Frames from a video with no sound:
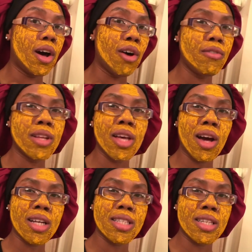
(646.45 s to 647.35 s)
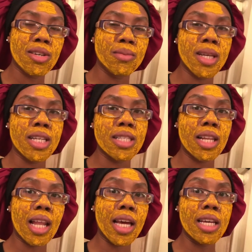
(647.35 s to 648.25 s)
Hopefully y'all can tell because the
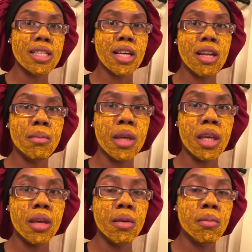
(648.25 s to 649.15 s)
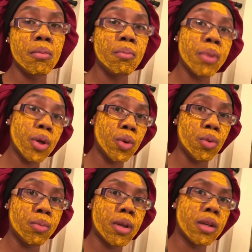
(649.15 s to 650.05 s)
light is gonna be poop,